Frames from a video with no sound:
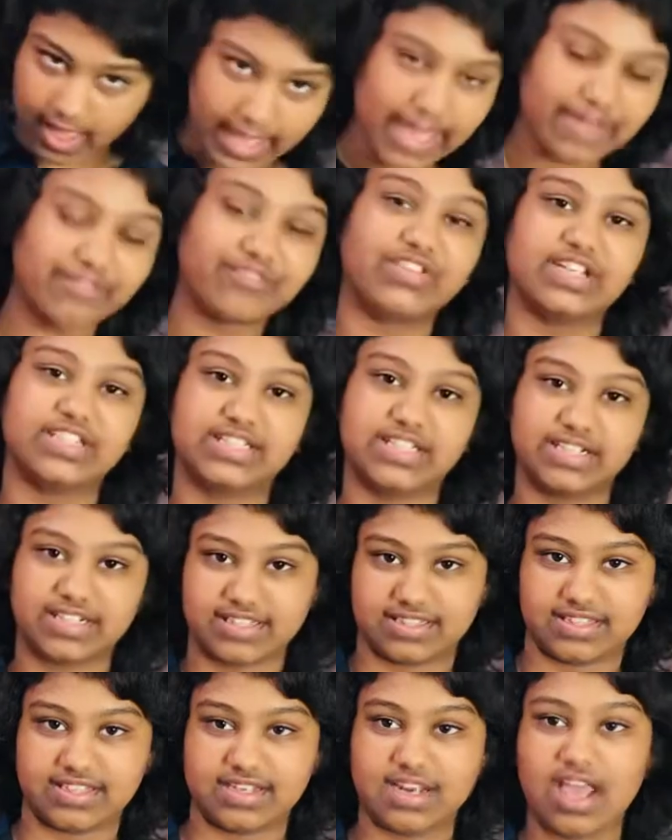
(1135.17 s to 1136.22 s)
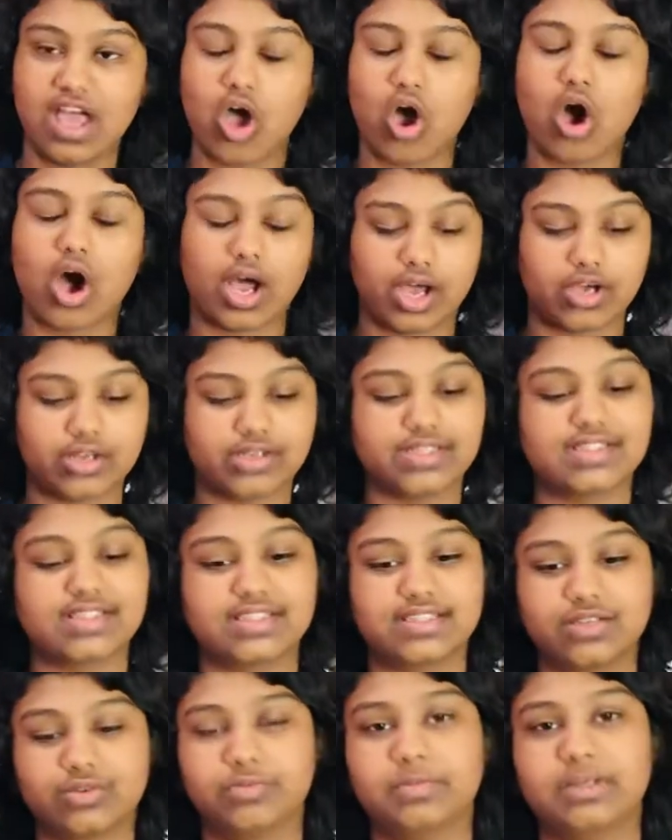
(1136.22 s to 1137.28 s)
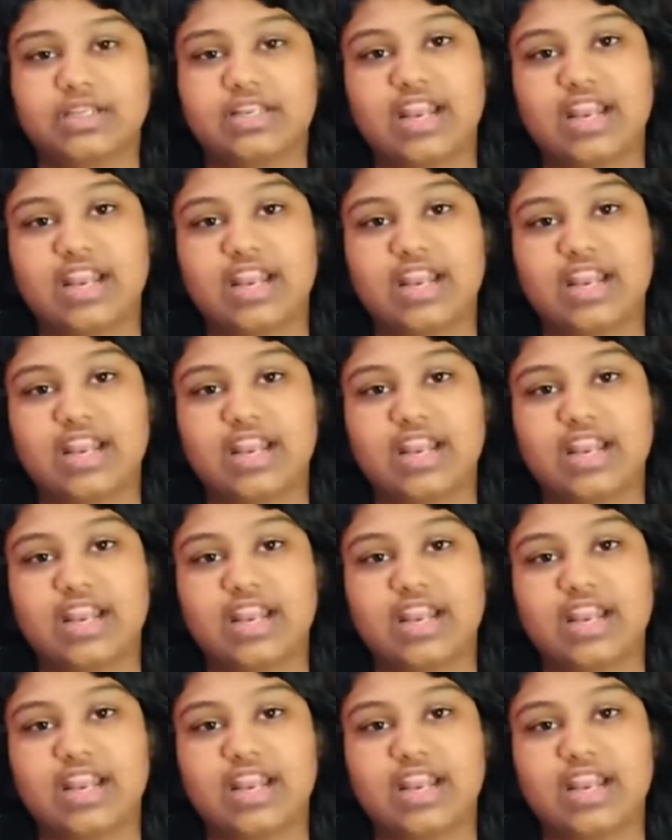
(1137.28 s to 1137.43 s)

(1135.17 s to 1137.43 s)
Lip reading: every citizen, or else they would be